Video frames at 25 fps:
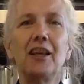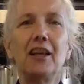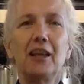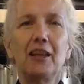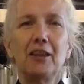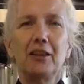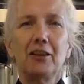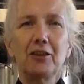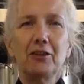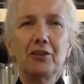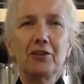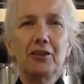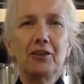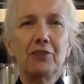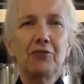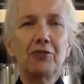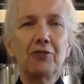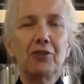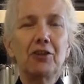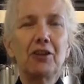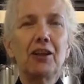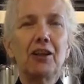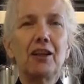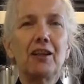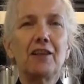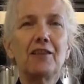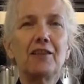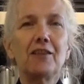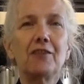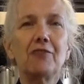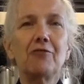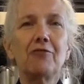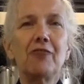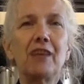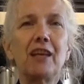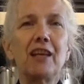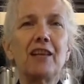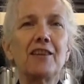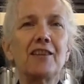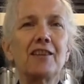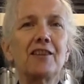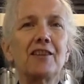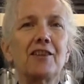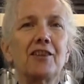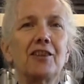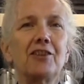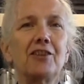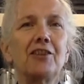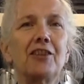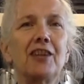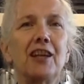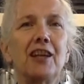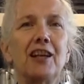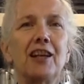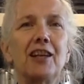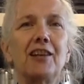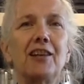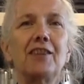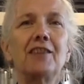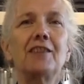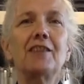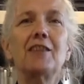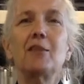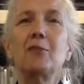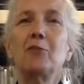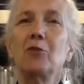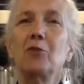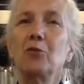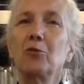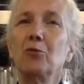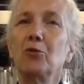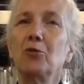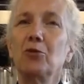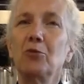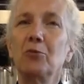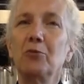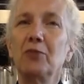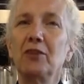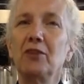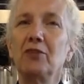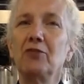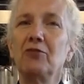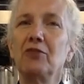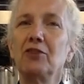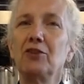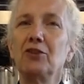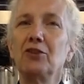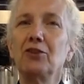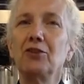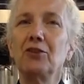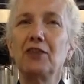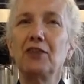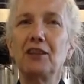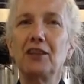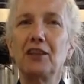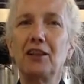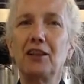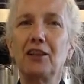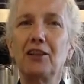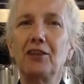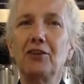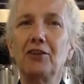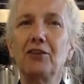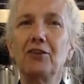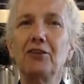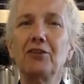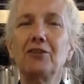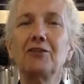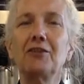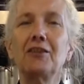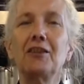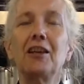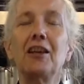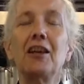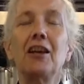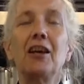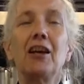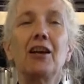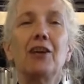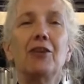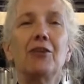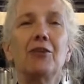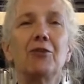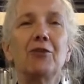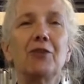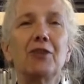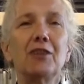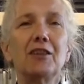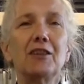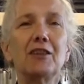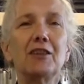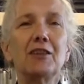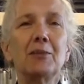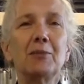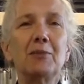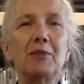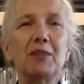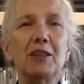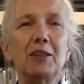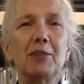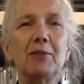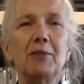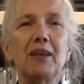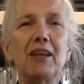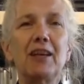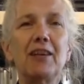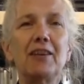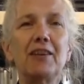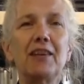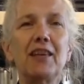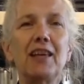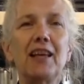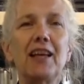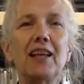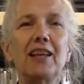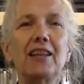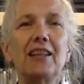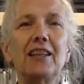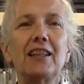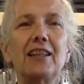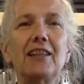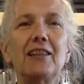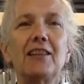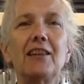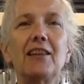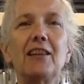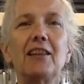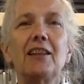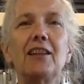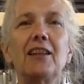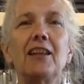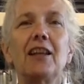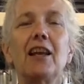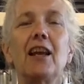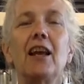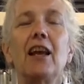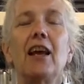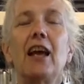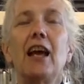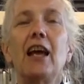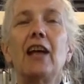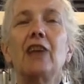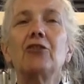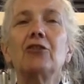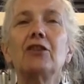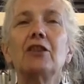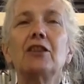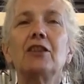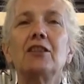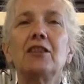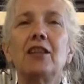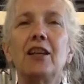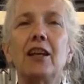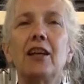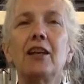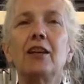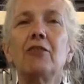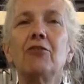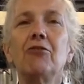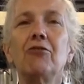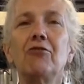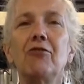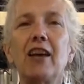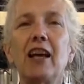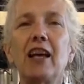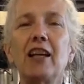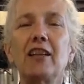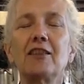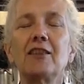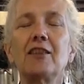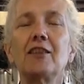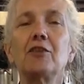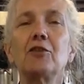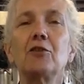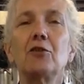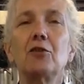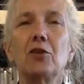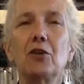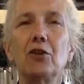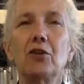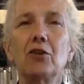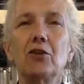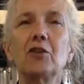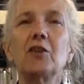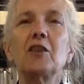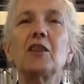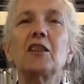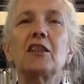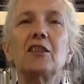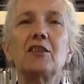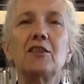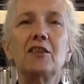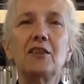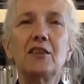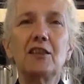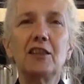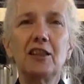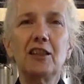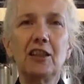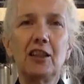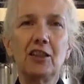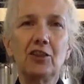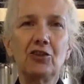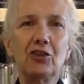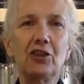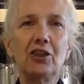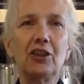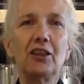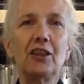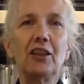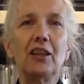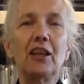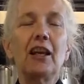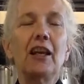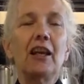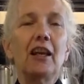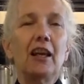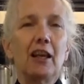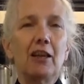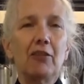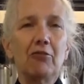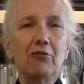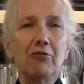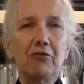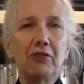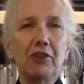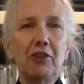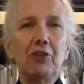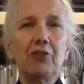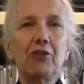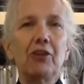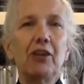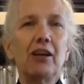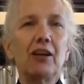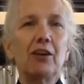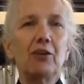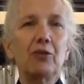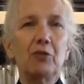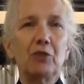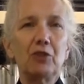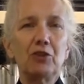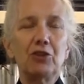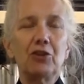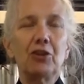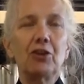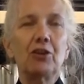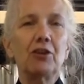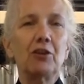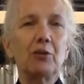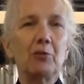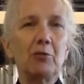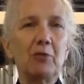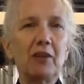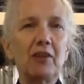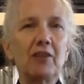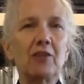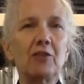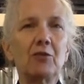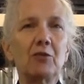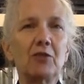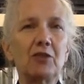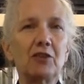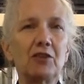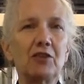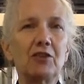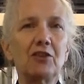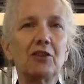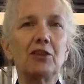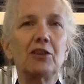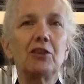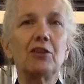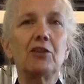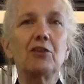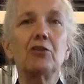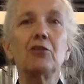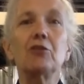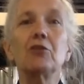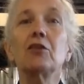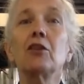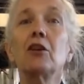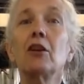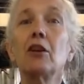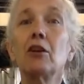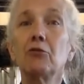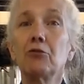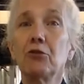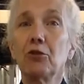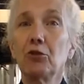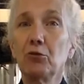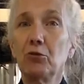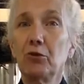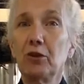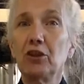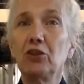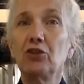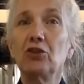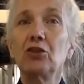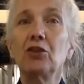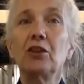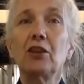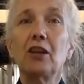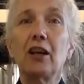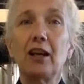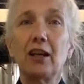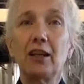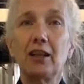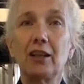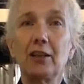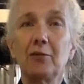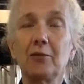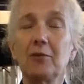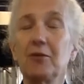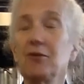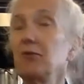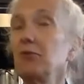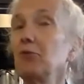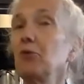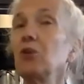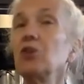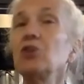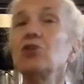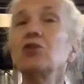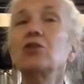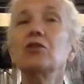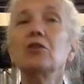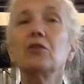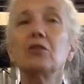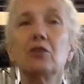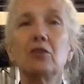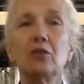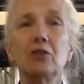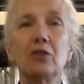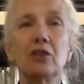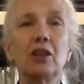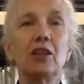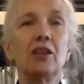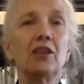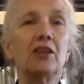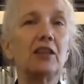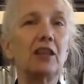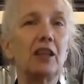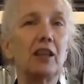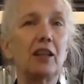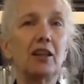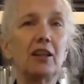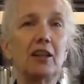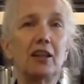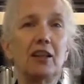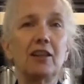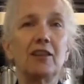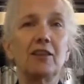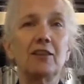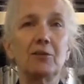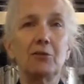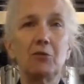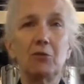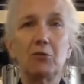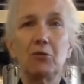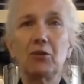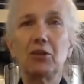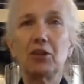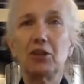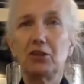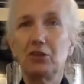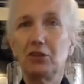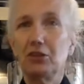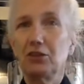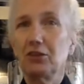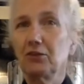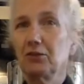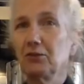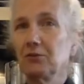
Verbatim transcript: There are different kinds of fats in our diet. Some are more beneficial than others. We want to speak about that, and then actually take fats and oils into the kitchen and figure out which are the best ones to use for which item, which cooking techniques we want to do.